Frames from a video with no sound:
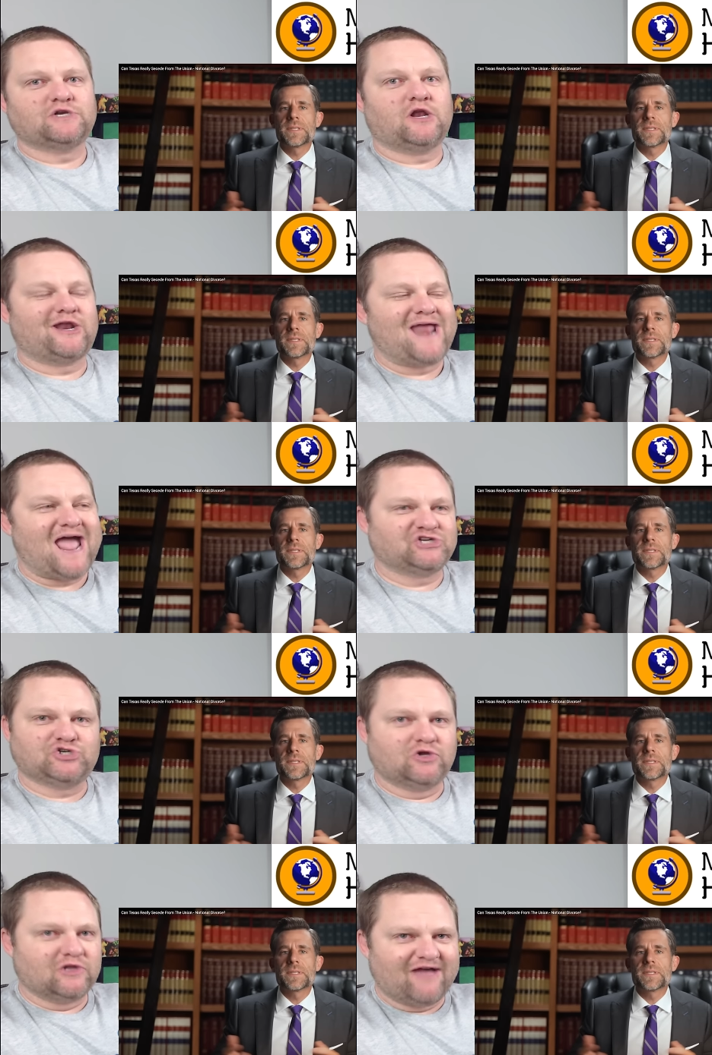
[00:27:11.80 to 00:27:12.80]
Speaker 1: on a
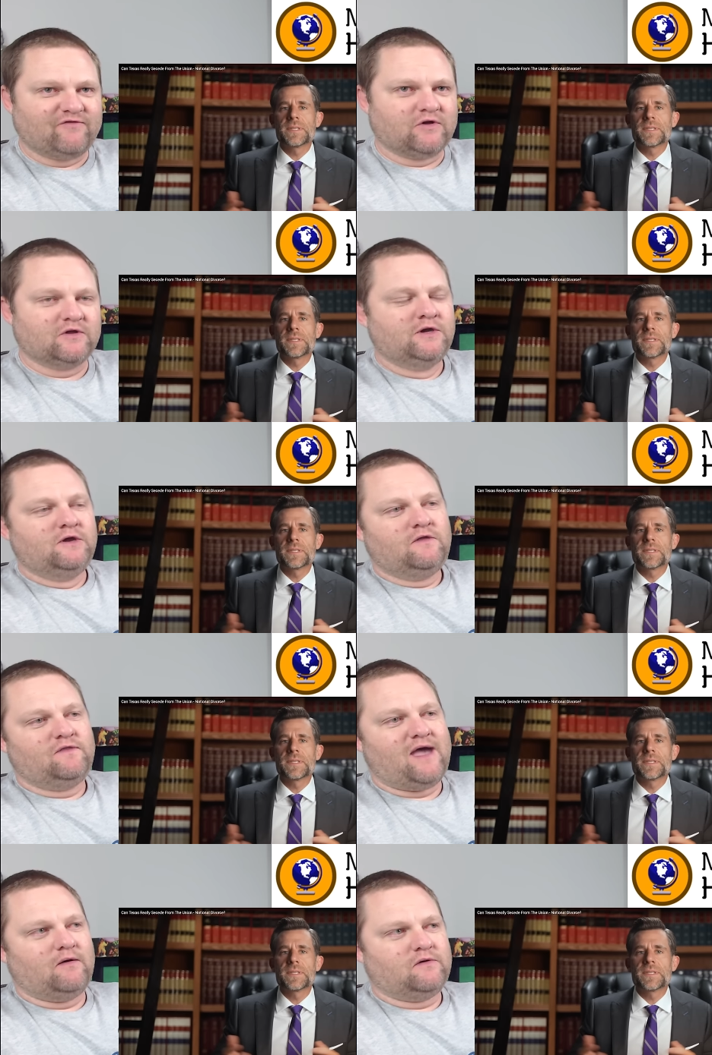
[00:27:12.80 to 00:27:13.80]
national level
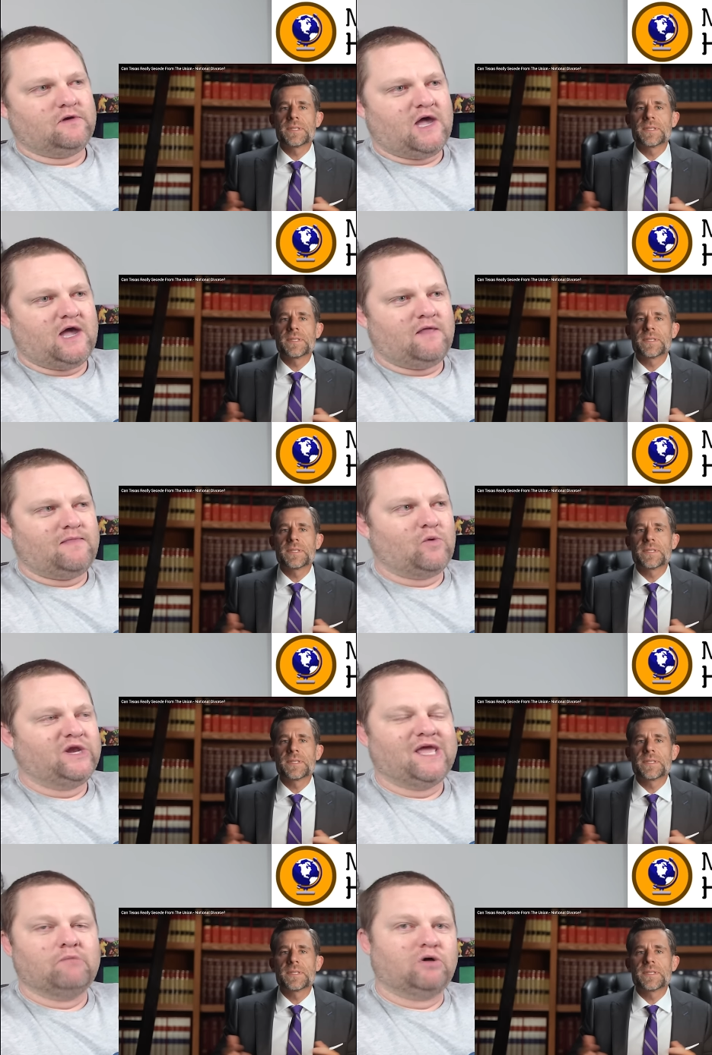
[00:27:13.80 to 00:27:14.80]
that they
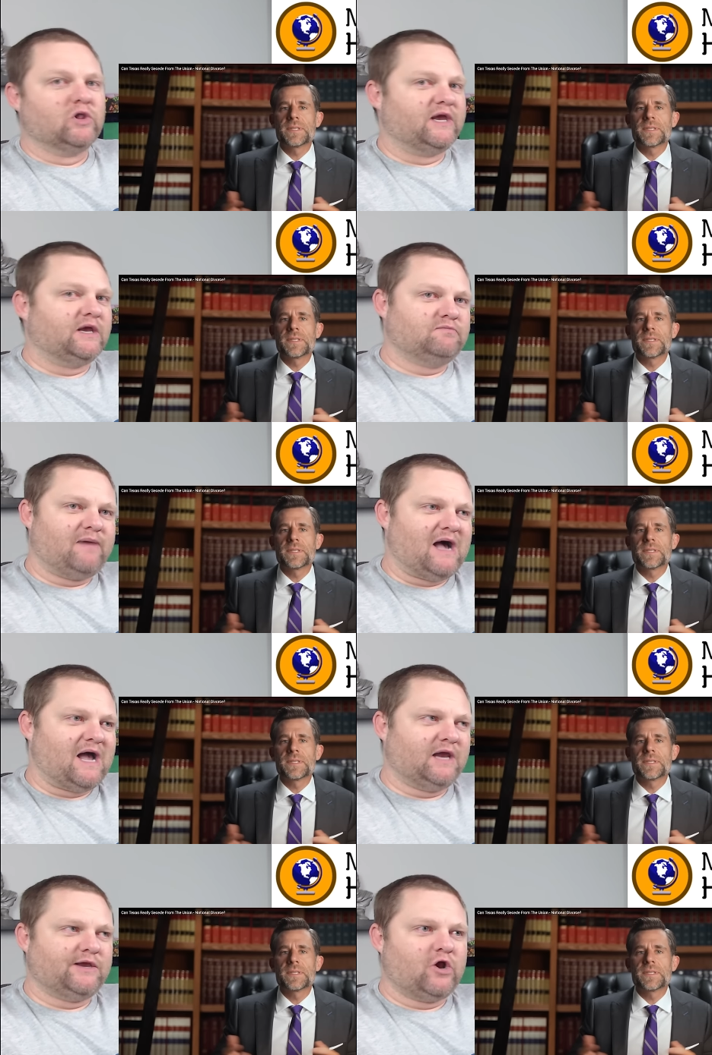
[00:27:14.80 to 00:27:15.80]
wouldn't get bullied
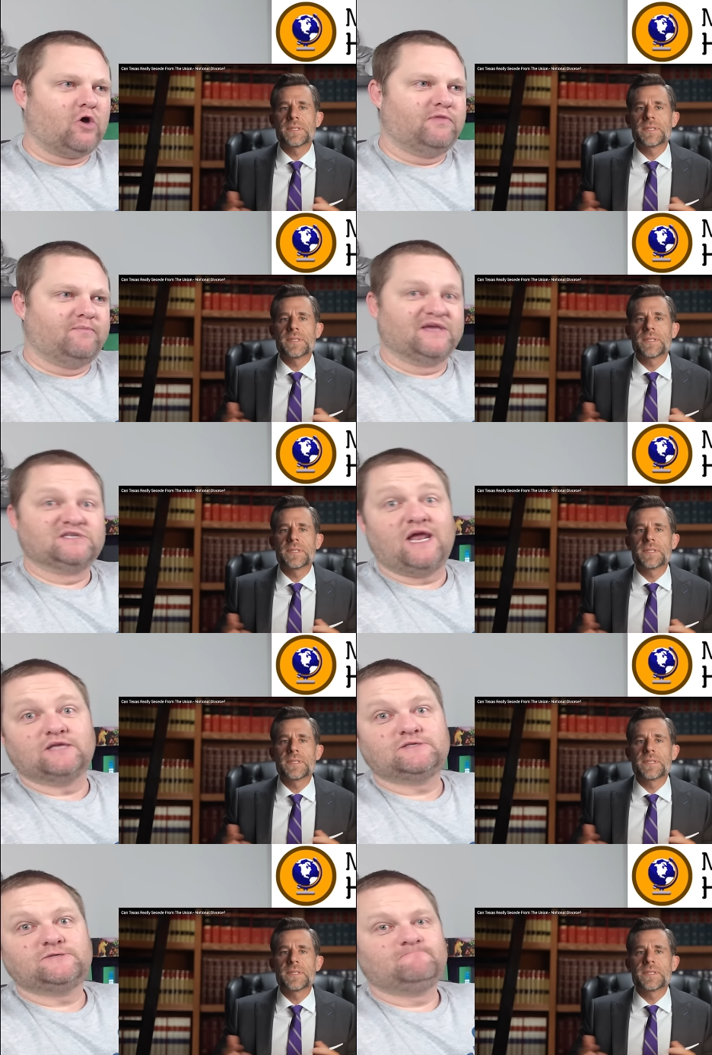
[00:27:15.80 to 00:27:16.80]
by, you know, the big
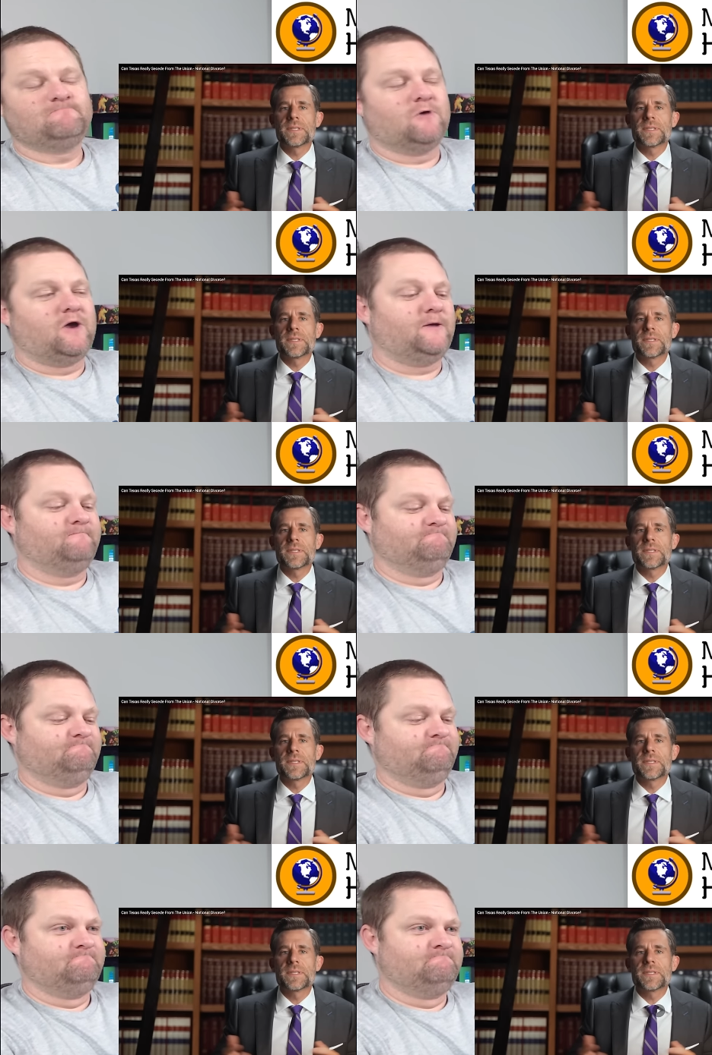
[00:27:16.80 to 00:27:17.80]
states, right?
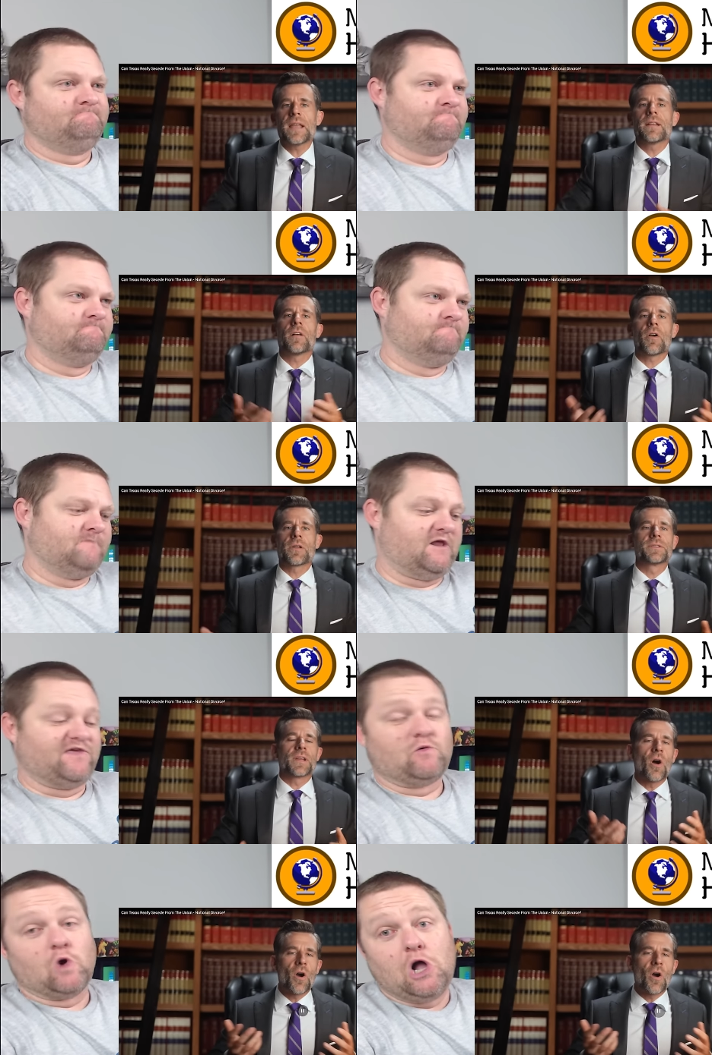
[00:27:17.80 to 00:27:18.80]
Speaker 2: Tannehill
Speaker 1: argues, and I
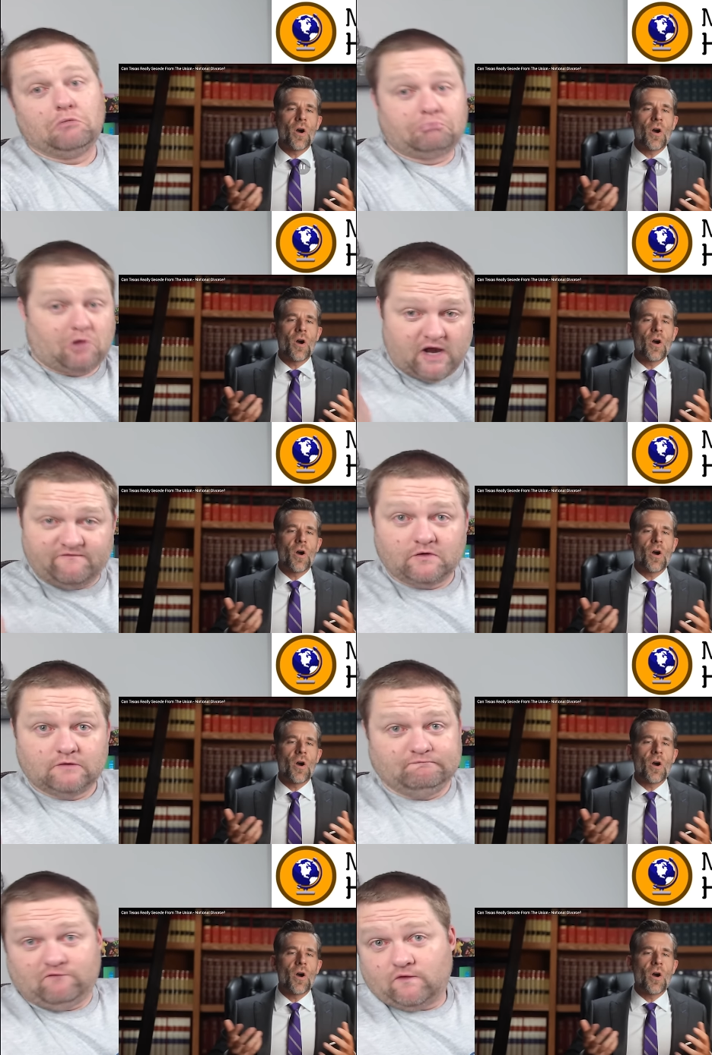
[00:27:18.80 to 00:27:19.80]
think we're all
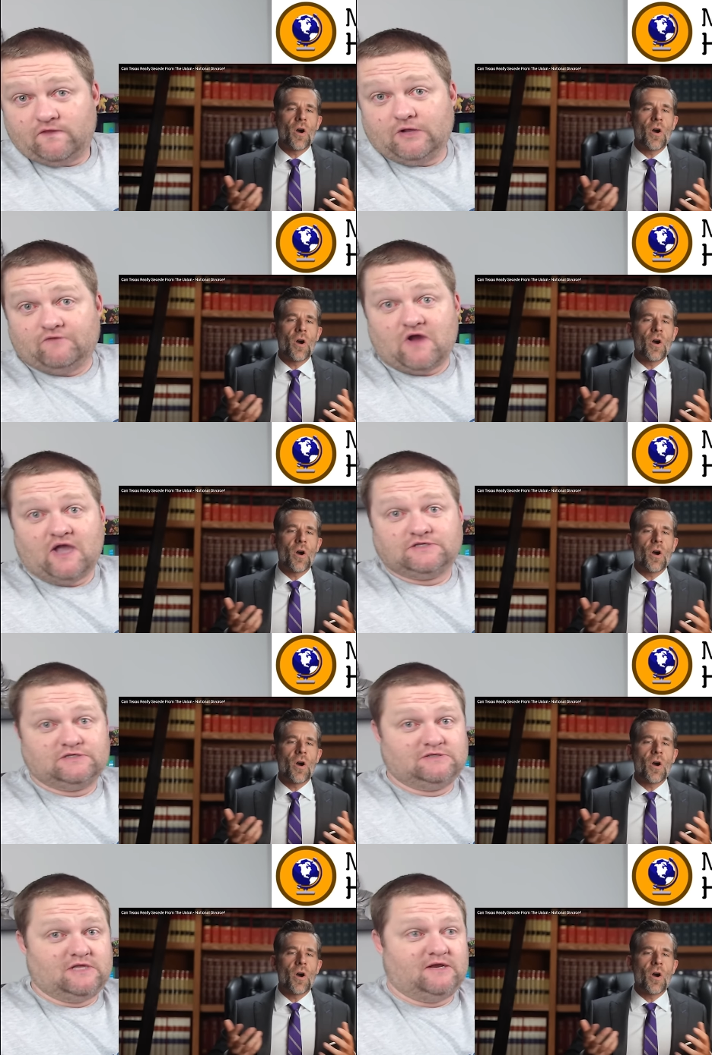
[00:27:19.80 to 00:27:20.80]
grateful for the Bill of
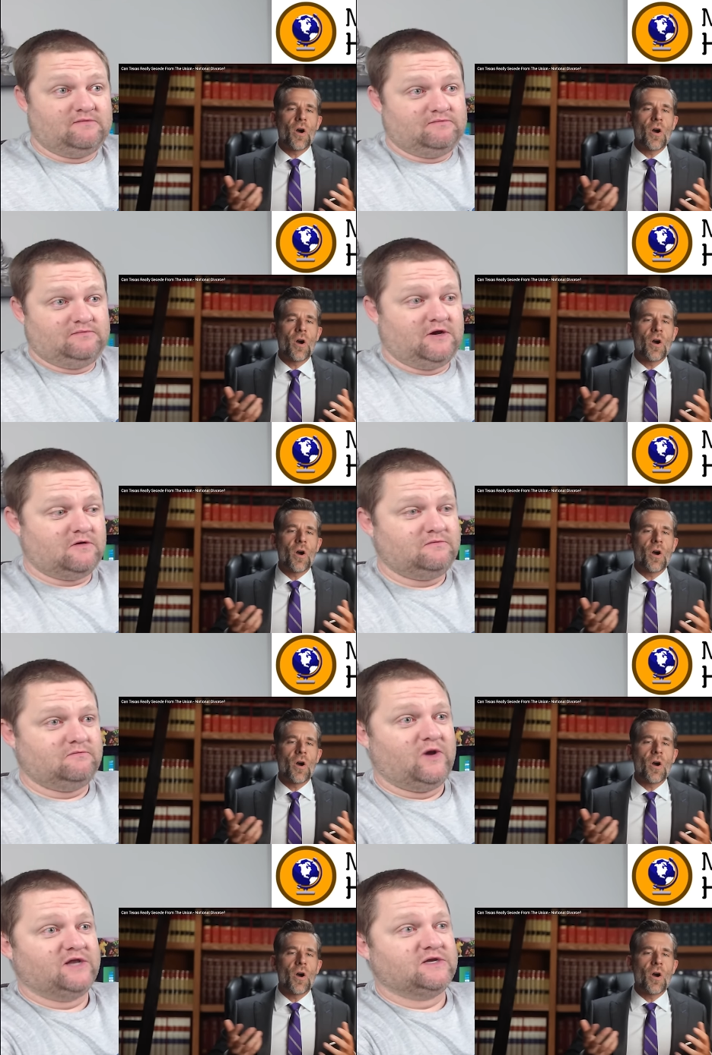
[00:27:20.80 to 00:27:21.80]
Rights that it, you know,
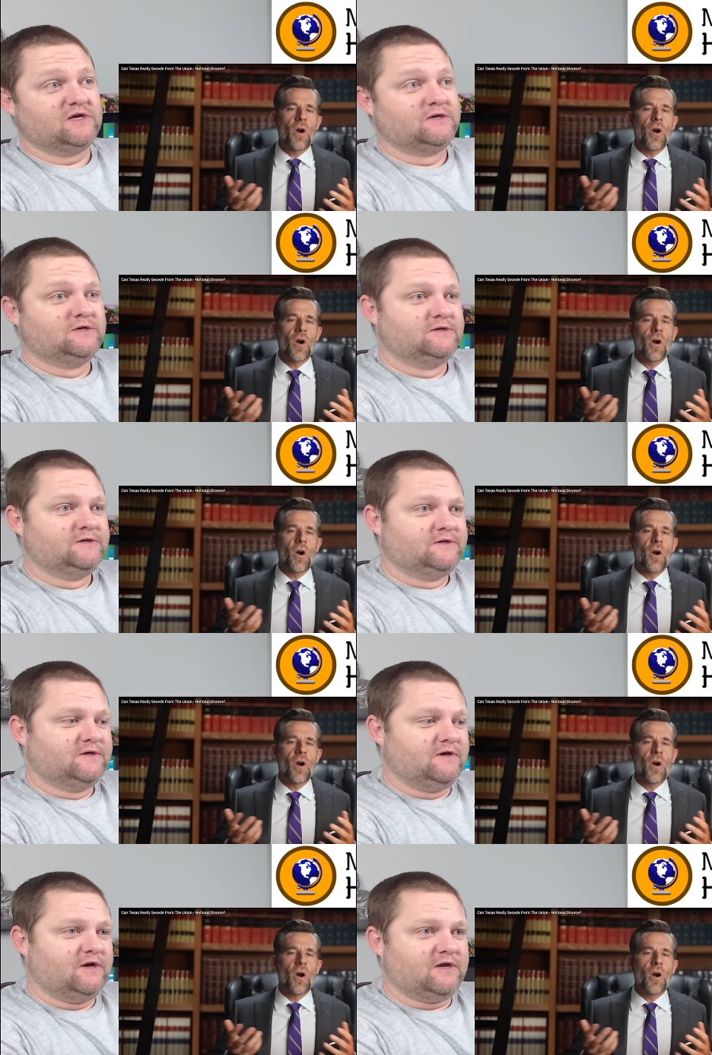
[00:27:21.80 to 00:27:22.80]
went into,
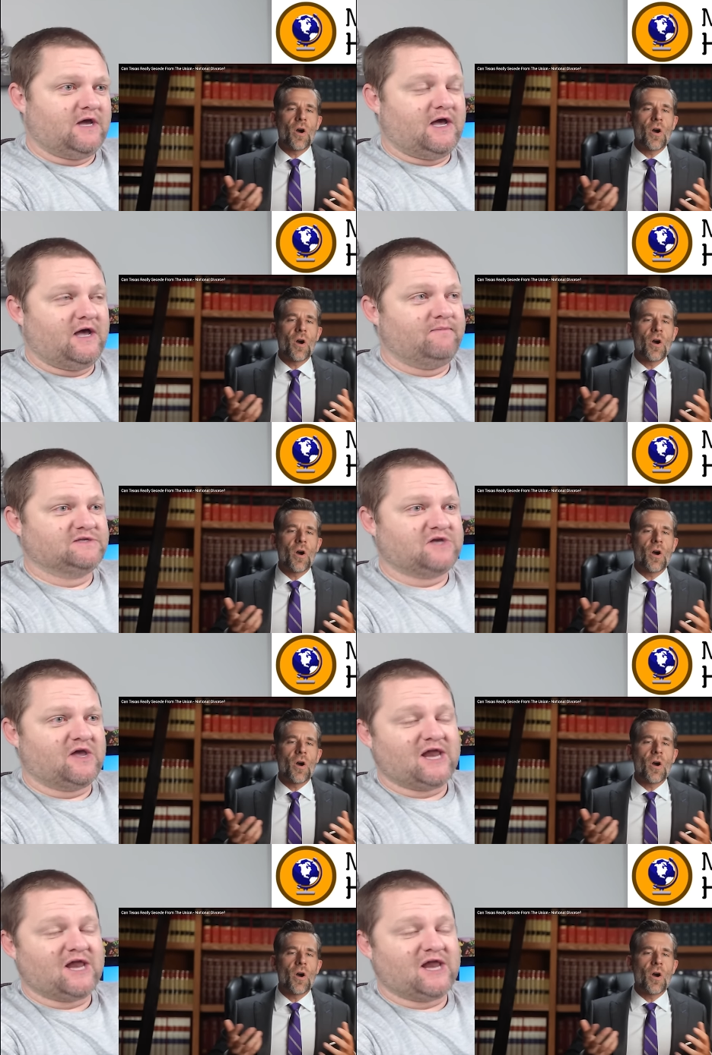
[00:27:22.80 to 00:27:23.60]
basically got